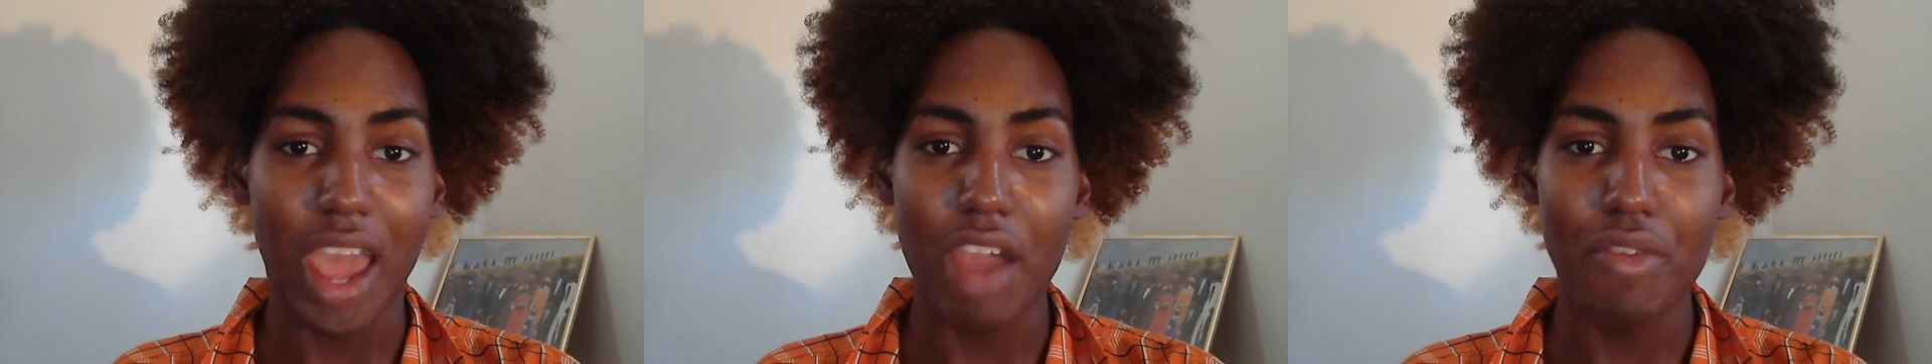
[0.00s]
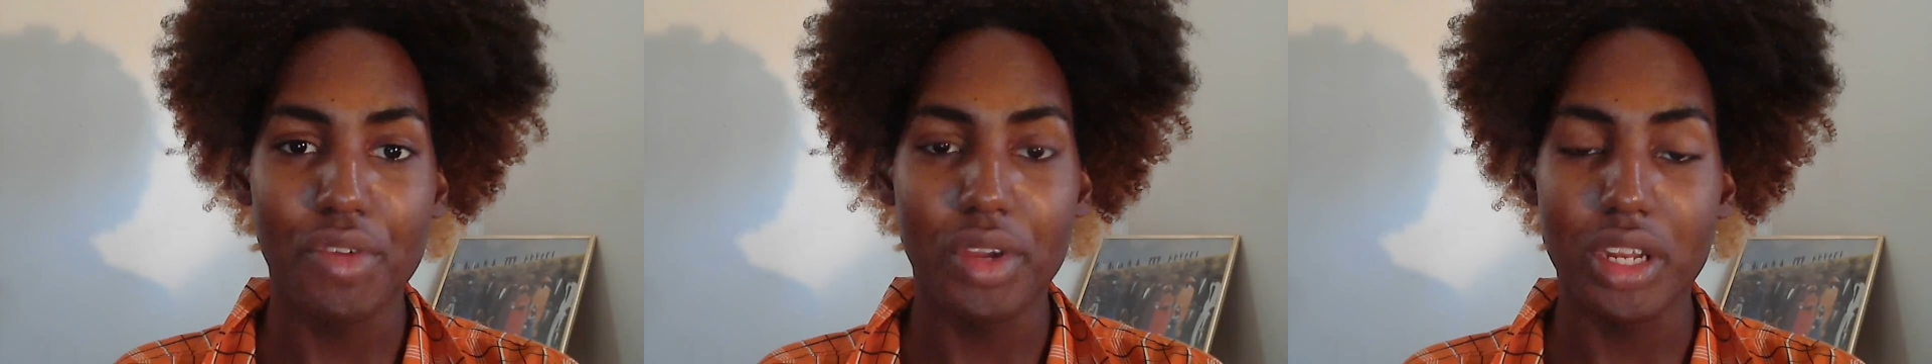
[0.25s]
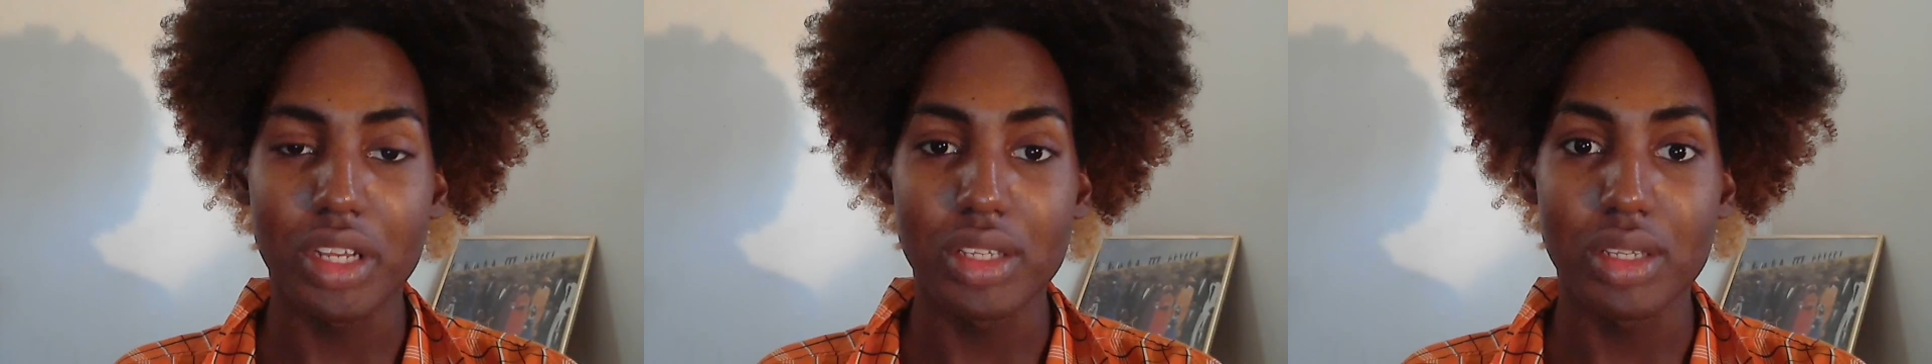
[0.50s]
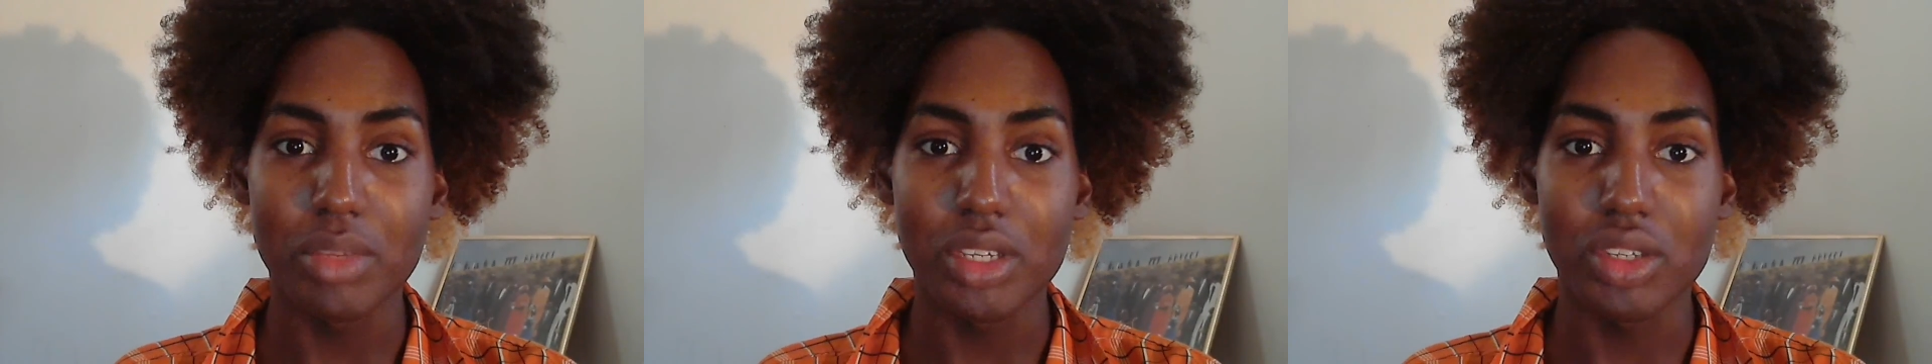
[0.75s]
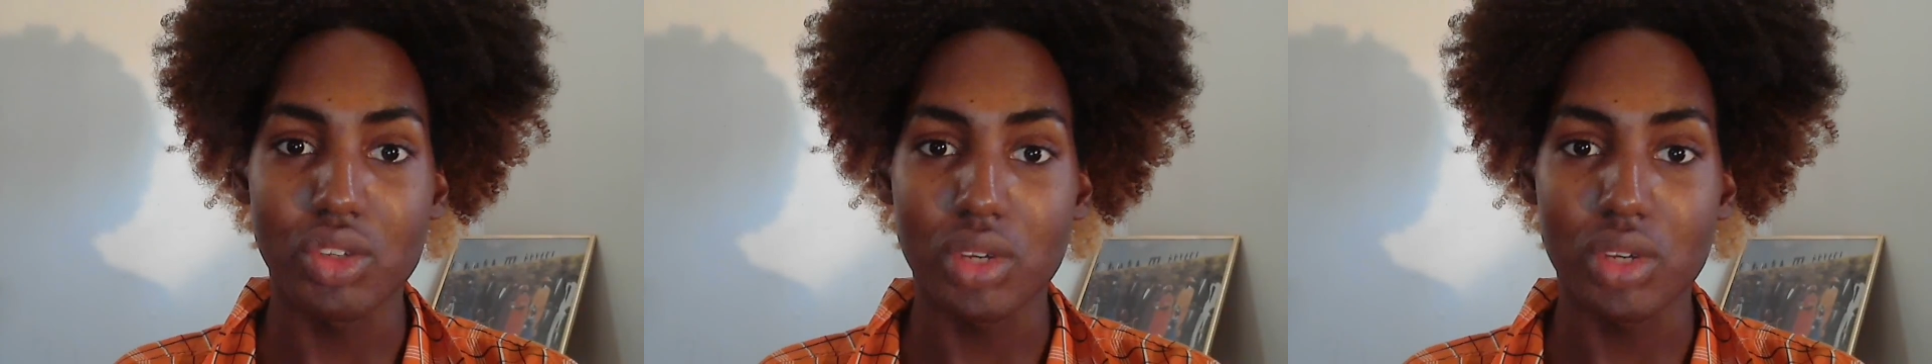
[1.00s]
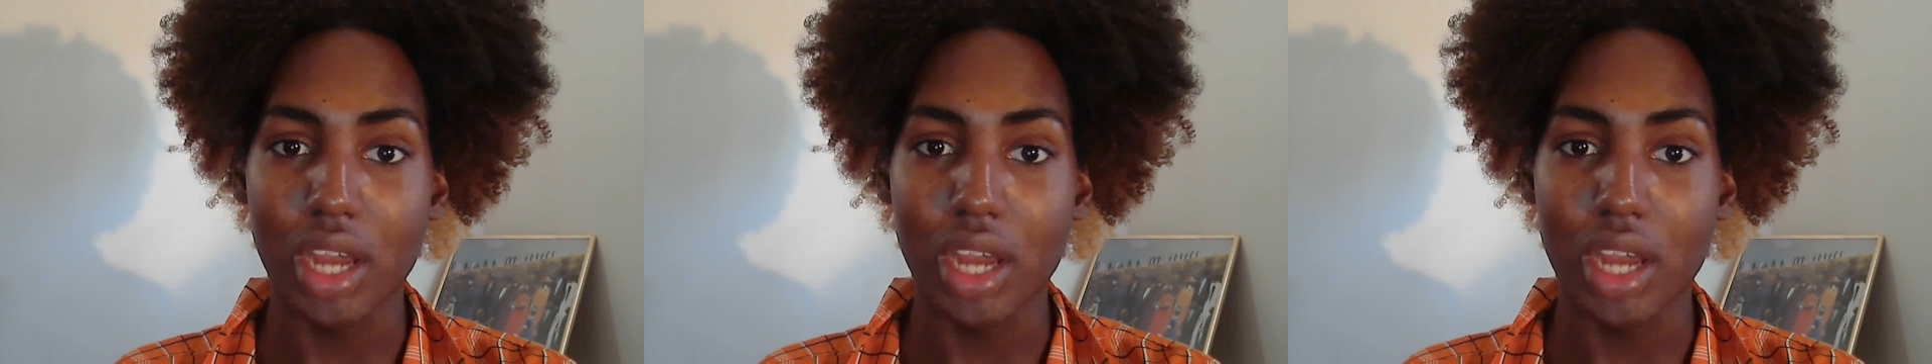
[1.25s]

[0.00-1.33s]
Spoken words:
African is a mystery.